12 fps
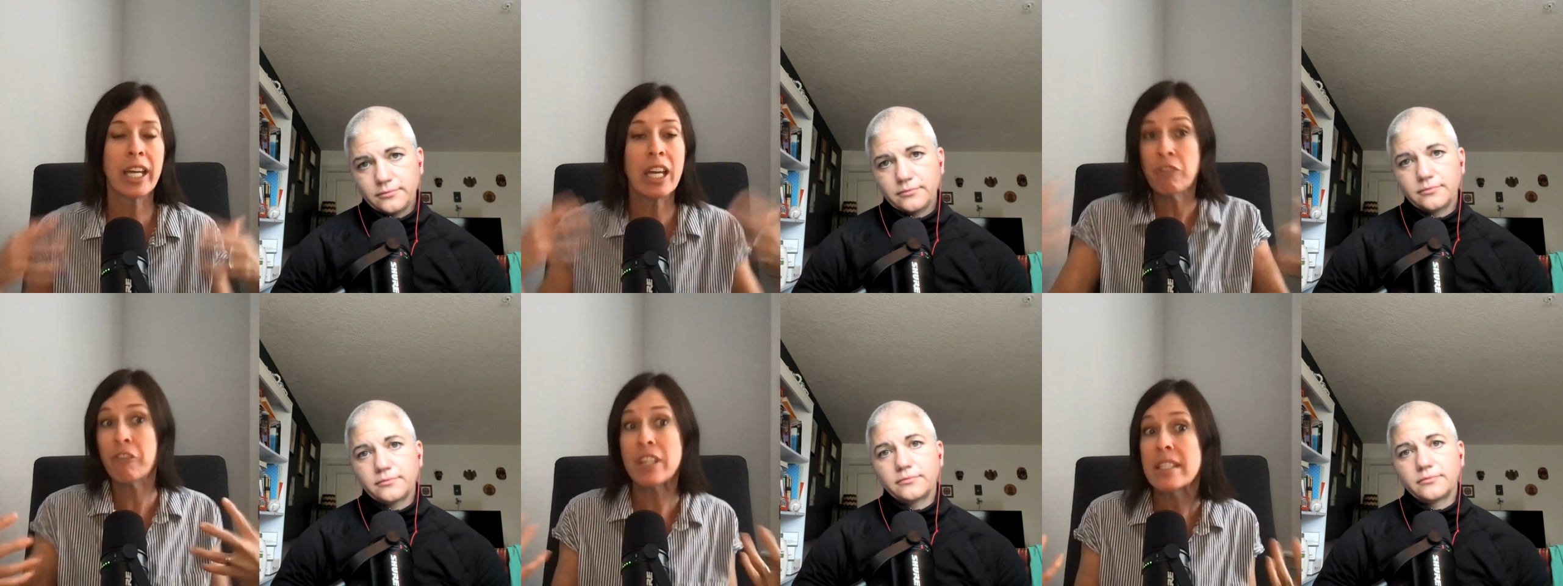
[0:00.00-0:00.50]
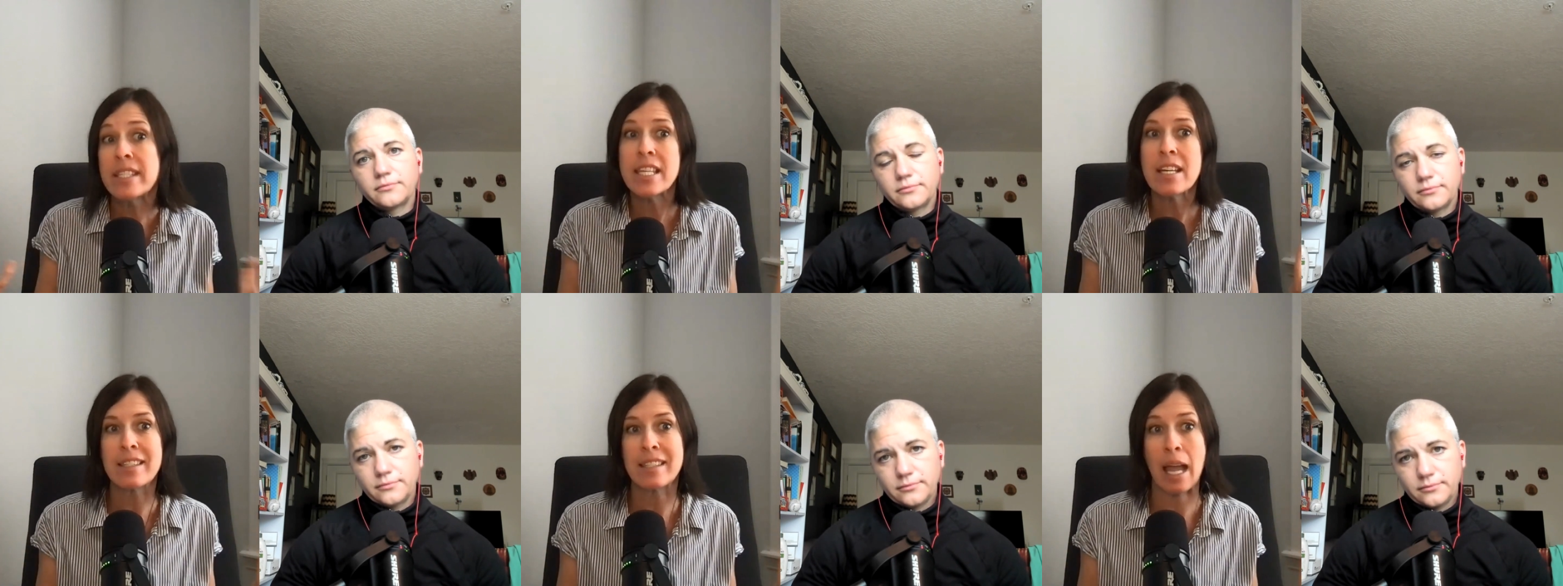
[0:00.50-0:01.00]
Speaker 1: convince
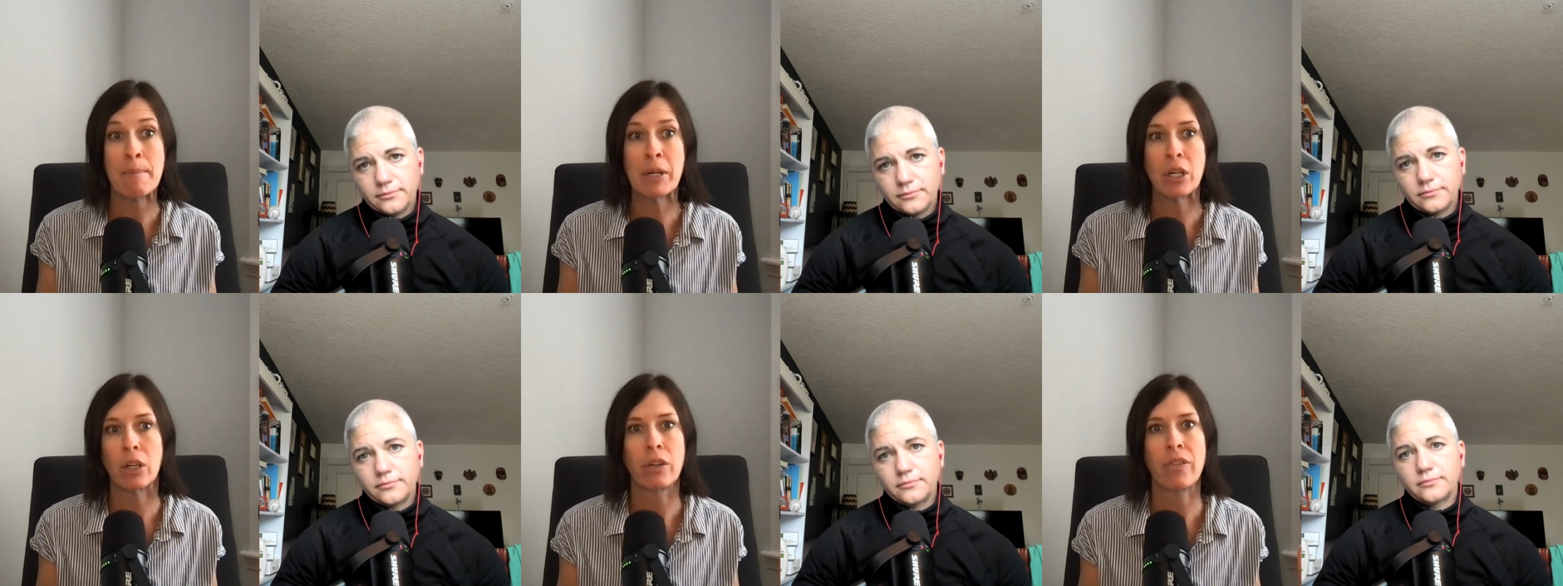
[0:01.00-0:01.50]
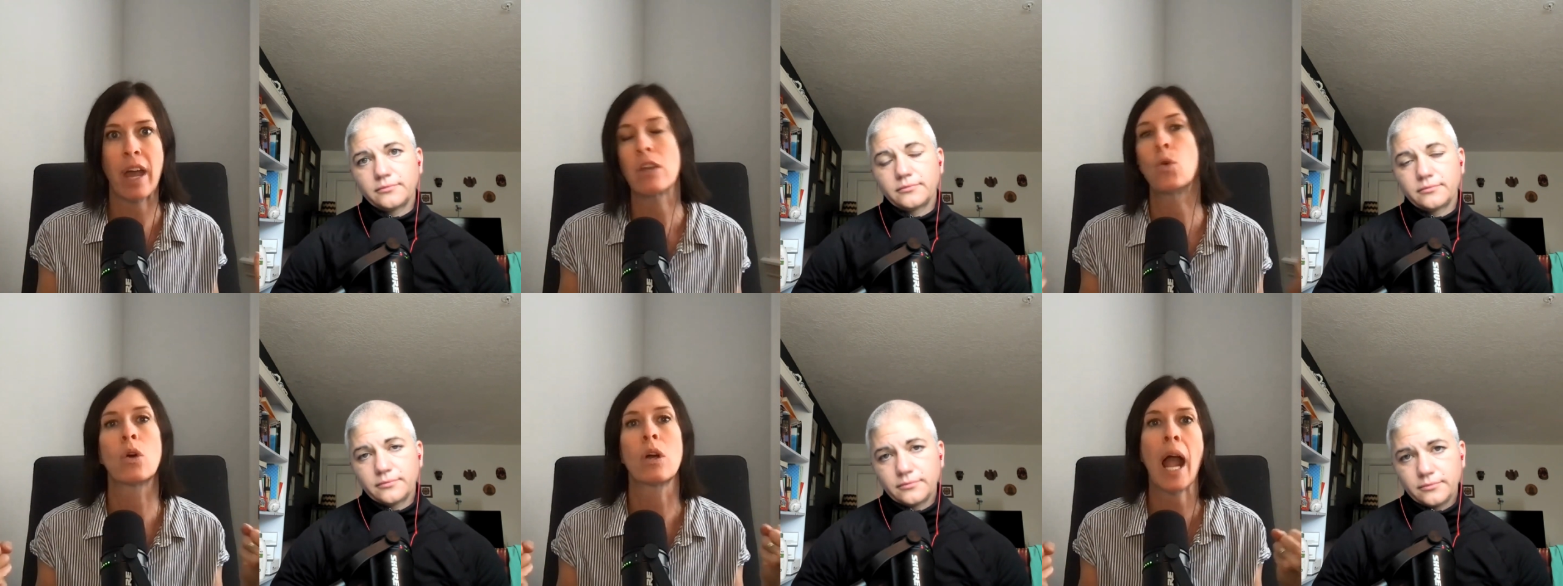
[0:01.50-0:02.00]
the examiner that
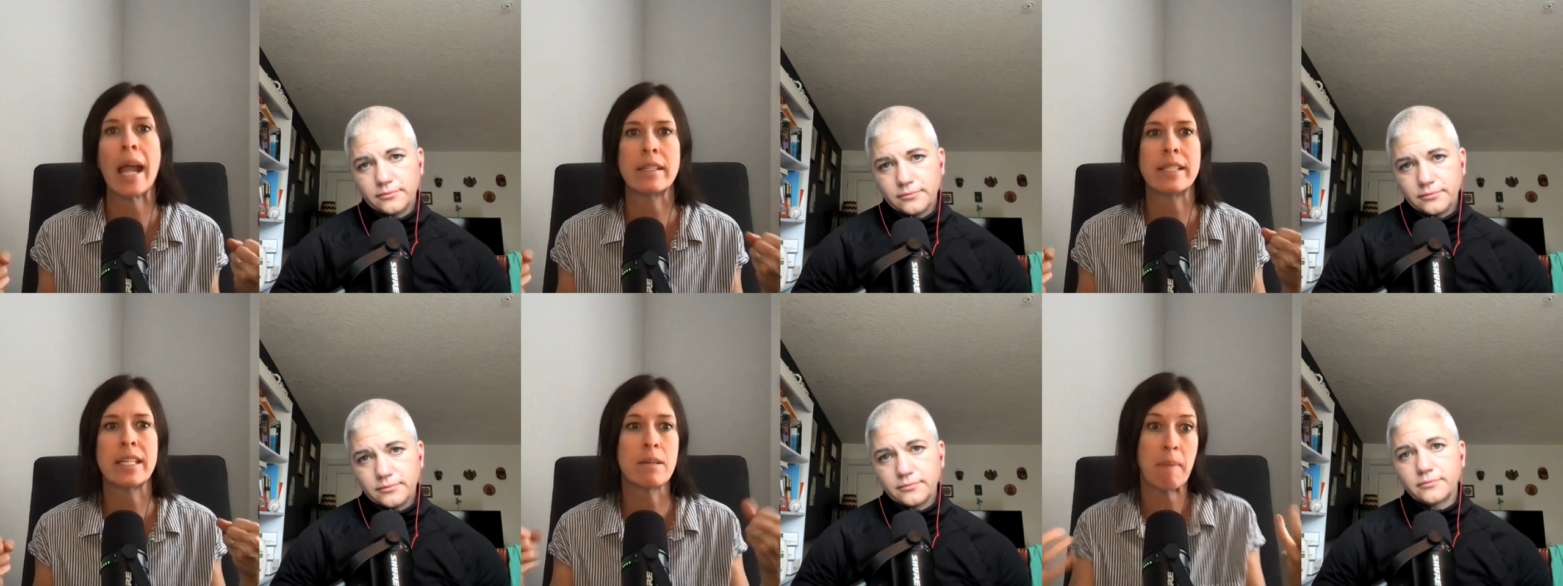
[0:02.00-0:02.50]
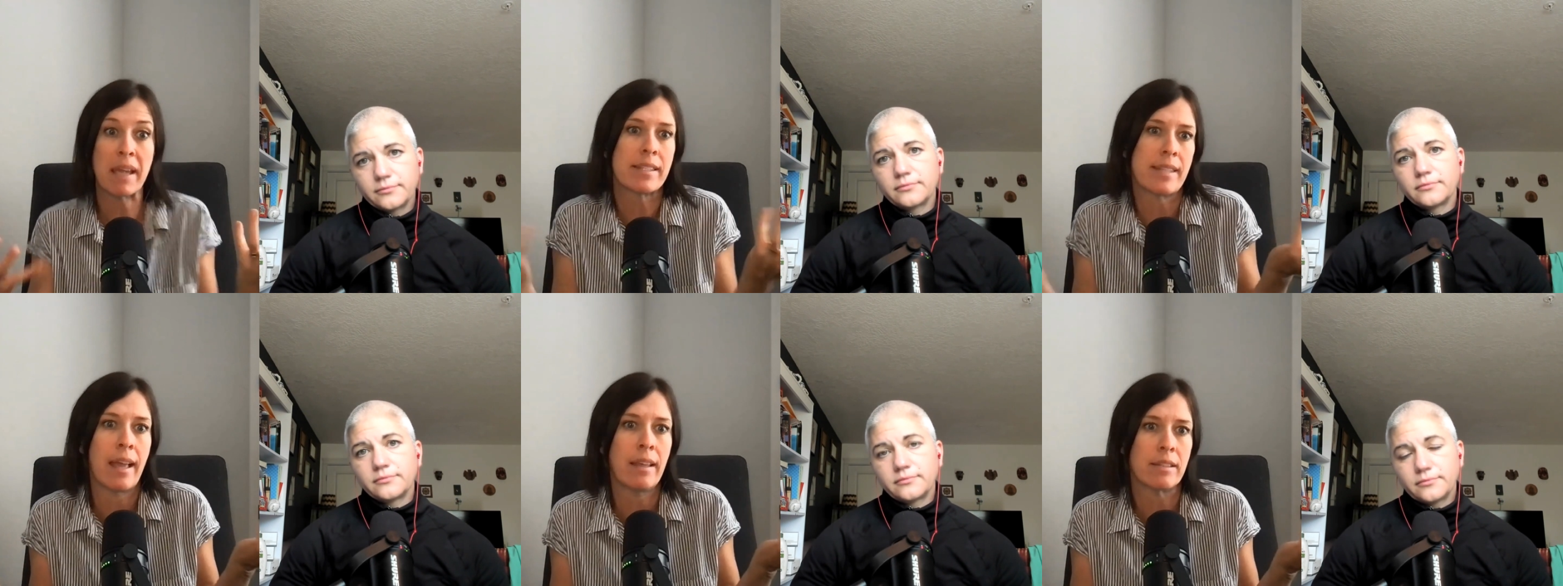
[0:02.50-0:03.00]
your idea makes
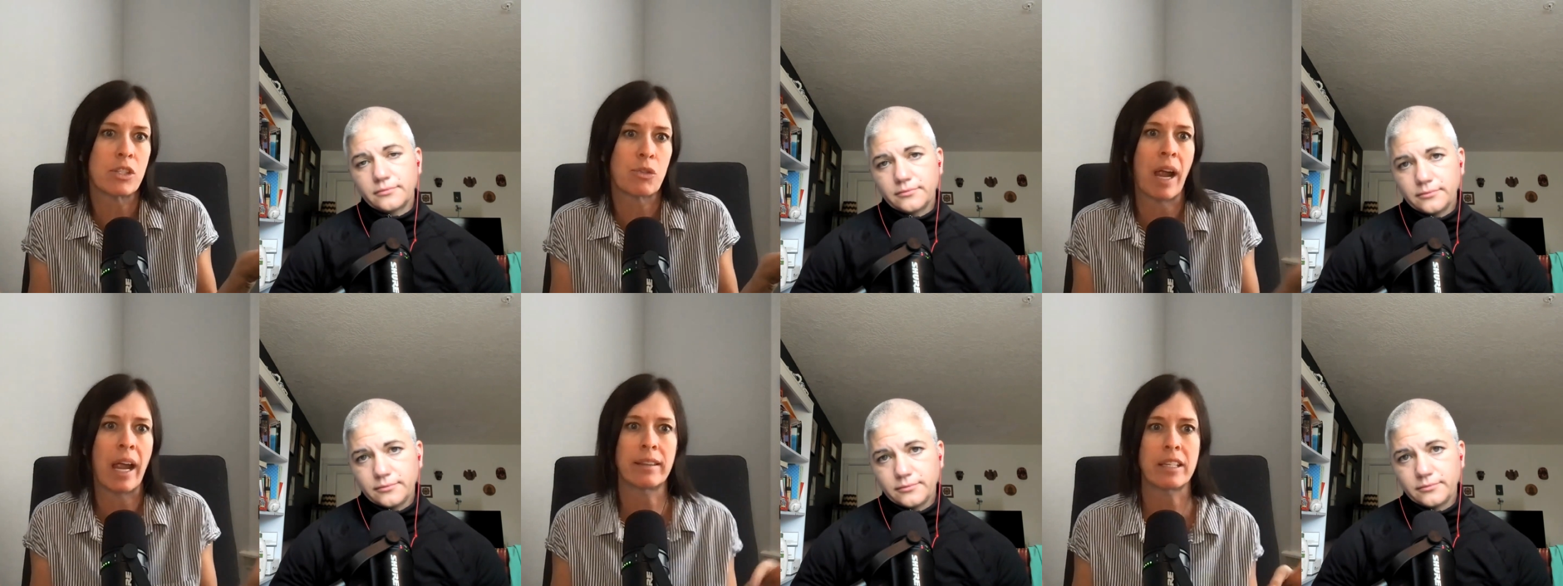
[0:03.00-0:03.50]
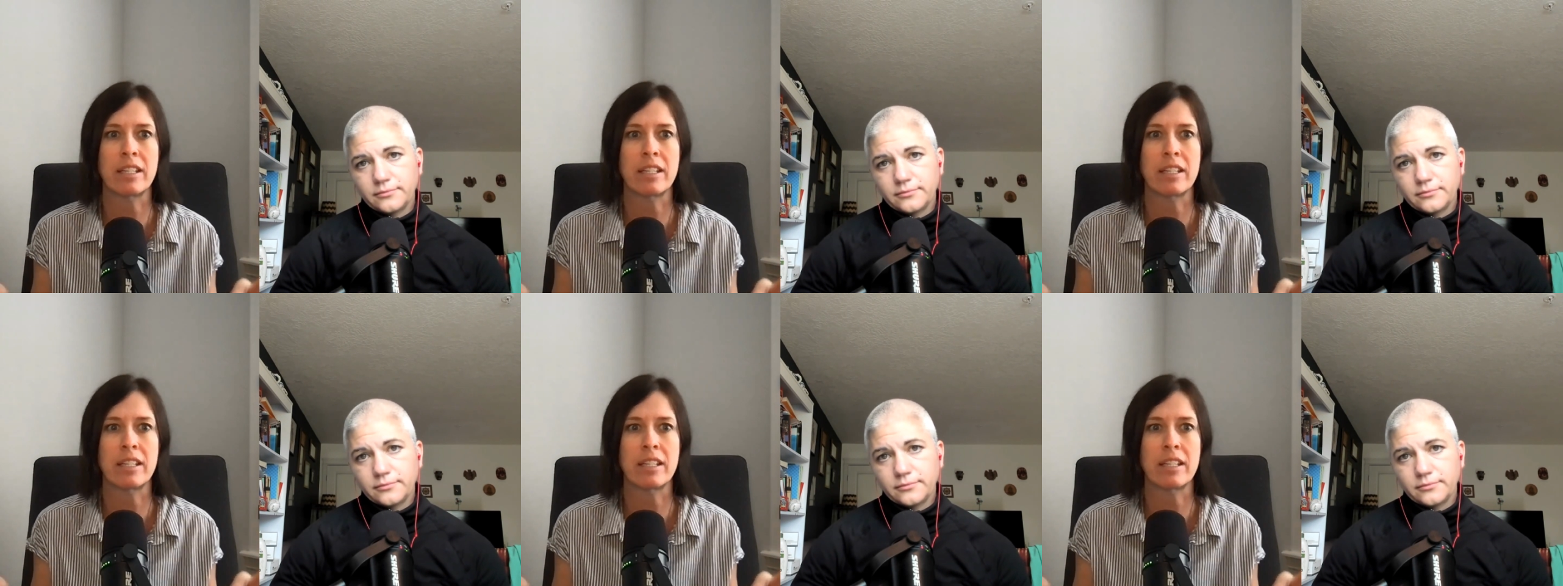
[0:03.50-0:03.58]
sense, right?